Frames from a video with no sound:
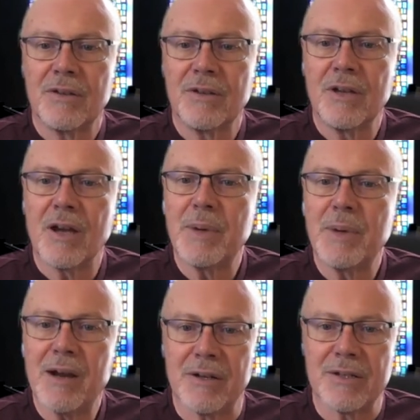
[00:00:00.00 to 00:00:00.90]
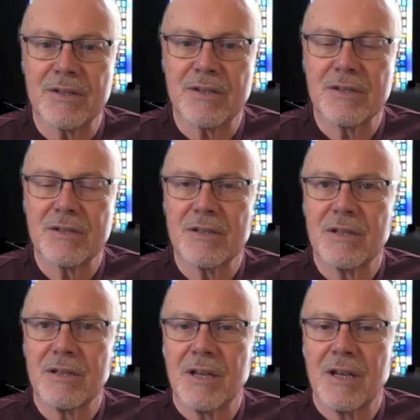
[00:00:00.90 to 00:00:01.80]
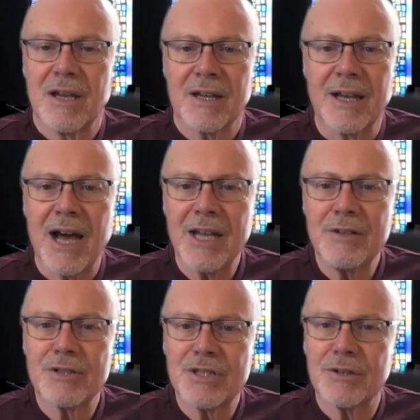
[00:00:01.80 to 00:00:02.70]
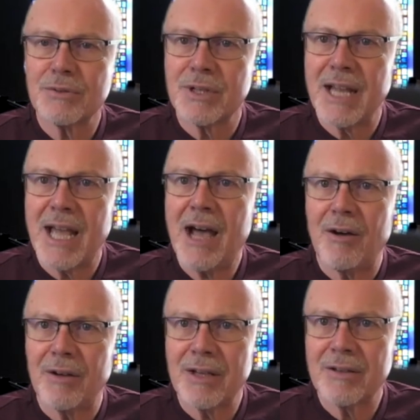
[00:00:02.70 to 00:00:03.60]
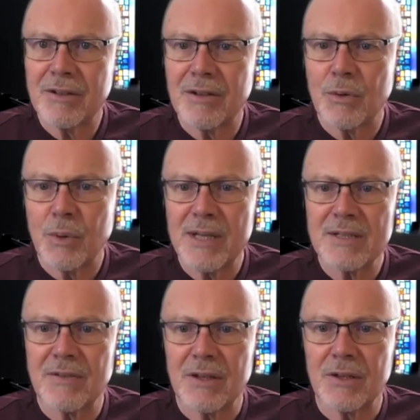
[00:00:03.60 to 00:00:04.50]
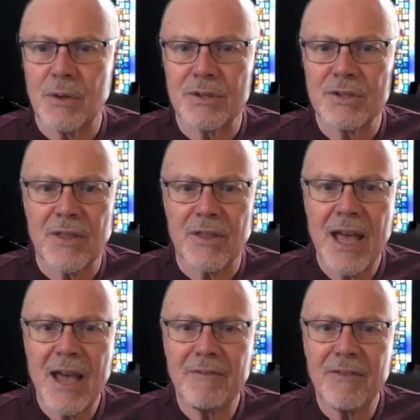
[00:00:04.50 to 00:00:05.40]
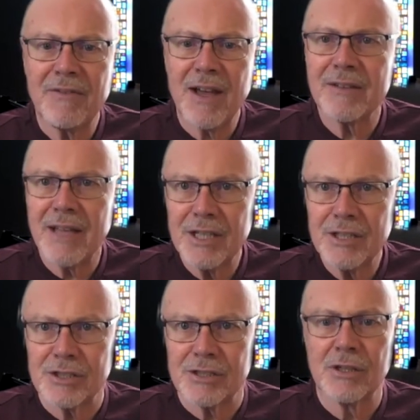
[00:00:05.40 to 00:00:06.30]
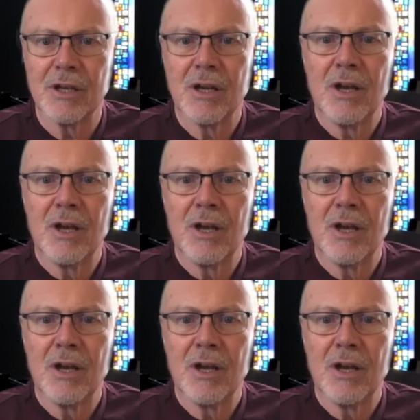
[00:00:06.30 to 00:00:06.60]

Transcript: To young parents, guide your children now into the ways of the Lord so they have a foundation